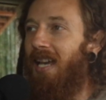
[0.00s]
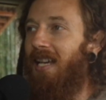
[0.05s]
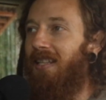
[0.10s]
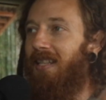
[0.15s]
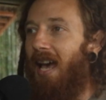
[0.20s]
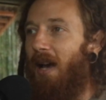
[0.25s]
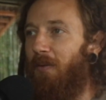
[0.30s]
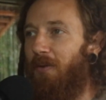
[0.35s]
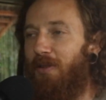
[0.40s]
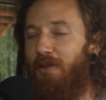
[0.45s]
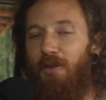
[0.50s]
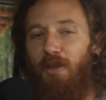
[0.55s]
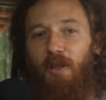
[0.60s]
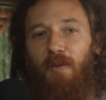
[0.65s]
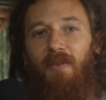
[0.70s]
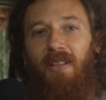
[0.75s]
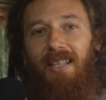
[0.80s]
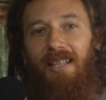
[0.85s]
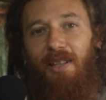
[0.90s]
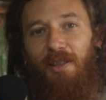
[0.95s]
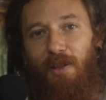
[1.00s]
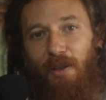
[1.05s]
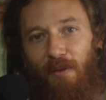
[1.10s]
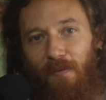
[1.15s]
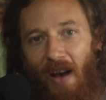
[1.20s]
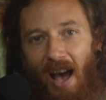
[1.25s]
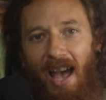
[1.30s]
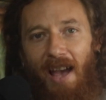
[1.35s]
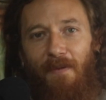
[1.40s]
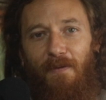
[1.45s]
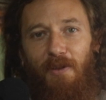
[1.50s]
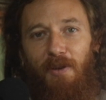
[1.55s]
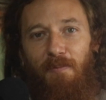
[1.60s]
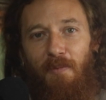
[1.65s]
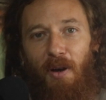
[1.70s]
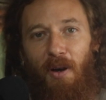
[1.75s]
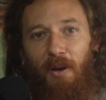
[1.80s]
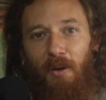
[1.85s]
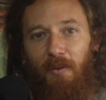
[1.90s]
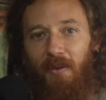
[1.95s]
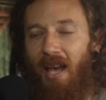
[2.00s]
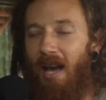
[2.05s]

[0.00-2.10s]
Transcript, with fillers: That was serving the survival mode.